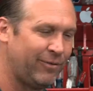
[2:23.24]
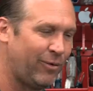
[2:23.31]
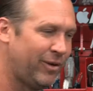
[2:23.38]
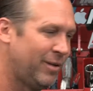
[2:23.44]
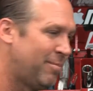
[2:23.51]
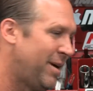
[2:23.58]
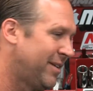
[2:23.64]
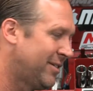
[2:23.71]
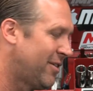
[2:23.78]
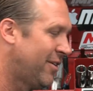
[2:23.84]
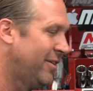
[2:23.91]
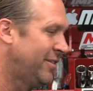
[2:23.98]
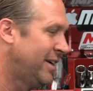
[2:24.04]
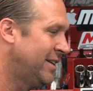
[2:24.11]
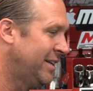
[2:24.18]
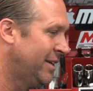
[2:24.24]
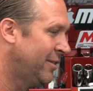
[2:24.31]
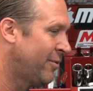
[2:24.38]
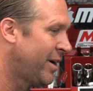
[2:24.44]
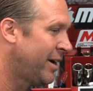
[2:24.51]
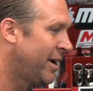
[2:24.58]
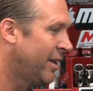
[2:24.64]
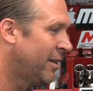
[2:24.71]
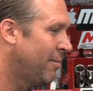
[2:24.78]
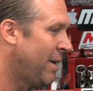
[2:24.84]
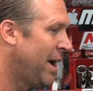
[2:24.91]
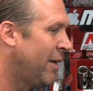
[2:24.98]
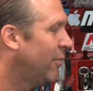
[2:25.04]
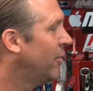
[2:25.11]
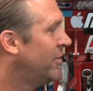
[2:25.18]
one of the best cars I did right out of the
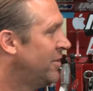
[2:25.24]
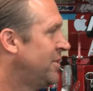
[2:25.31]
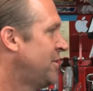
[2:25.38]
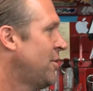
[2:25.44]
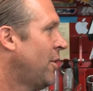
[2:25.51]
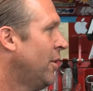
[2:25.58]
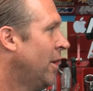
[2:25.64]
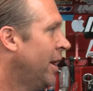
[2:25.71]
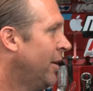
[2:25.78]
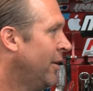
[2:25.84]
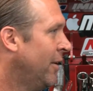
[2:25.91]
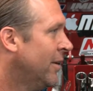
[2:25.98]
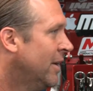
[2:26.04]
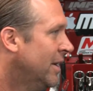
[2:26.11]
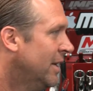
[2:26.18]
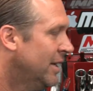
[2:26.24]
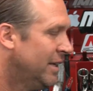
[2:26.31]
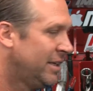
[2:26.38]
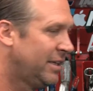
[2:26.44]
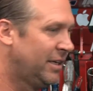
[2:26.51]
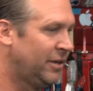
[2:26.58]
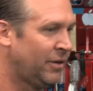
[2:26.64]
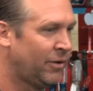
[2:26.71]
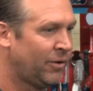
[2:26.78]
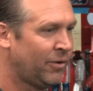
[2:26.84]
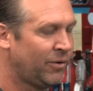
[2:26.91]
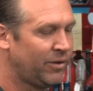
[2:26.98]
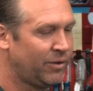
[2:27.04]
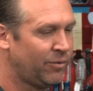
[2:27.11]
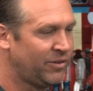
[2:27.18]
bat was the Starliner.
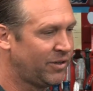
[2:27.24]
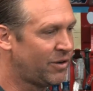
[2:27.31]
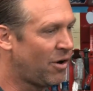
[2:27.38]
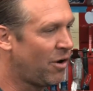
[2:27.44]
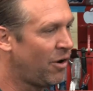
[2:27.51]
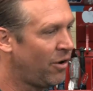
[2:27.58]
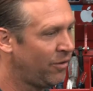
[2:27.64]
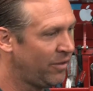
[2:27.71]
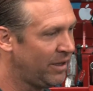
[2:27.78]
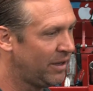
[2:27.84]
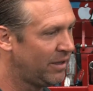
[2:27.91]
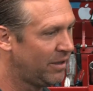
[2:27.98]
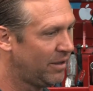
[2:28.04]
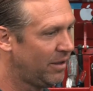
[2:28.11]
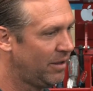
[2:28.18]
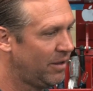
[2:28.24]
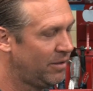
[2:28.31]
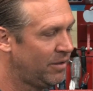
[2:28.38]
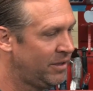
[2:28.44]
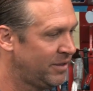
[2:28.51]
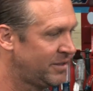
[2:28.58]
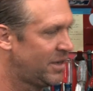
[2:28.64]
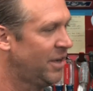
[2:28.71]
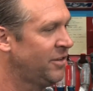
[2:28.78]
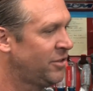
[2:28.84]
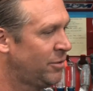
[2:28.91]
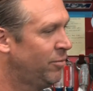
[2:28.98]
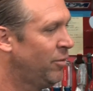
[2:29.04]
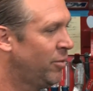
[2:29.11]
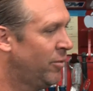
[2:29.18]
It was a car that this
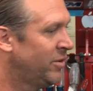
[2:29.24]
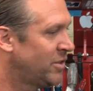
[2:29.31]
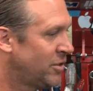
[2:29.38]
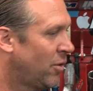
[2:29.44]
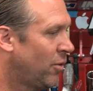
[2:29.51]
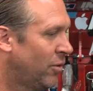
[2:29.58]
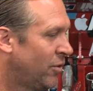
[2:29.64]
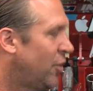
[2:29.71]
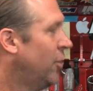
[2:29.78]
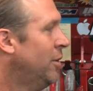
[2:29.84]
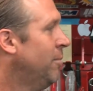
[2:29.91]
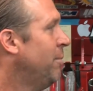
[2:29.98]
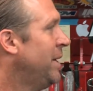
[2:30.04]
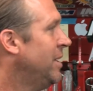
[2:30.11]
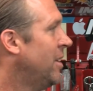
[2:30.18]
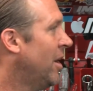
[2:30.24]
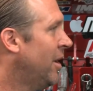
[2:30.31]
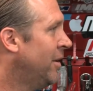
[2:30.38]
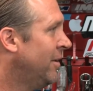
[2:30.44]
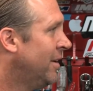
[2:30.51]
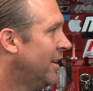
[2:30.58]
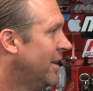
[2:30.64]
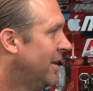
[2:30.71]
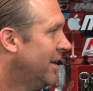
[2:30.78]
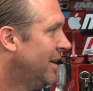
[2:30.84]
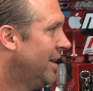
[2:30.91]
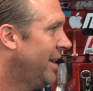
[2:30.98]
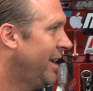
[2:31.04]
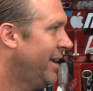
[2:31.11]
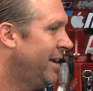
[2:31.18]
customer was told couldn't be done.
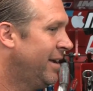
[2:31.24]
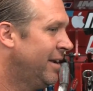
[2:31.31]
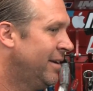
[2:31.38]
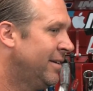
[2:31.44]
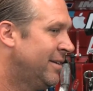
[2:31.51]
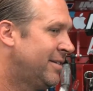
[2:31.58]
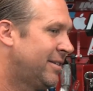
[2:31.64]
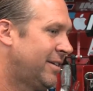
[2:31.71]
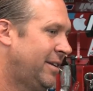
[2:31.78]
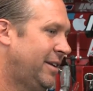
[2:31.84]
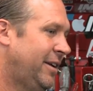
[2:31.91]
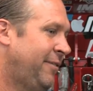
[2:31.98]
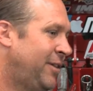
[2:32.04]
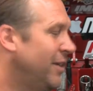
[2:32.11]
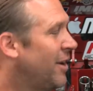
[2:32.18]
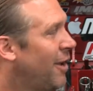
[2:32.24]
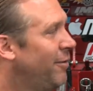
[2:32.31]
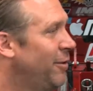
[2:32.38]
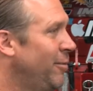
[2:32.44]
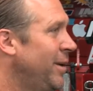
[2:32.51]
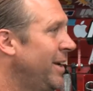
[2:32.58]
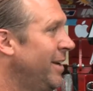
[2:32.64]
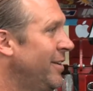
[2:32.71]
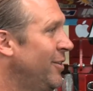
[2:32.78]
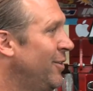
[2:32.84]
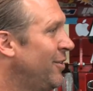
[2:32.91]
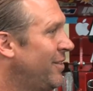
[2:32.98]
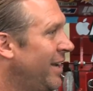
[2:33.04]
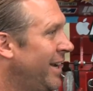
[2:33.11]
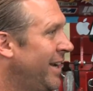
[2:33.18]
And if you come to me and you
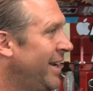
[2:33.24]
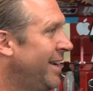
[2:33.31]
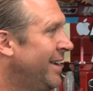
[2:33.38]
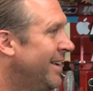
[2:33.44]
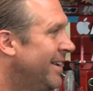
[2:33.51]
say,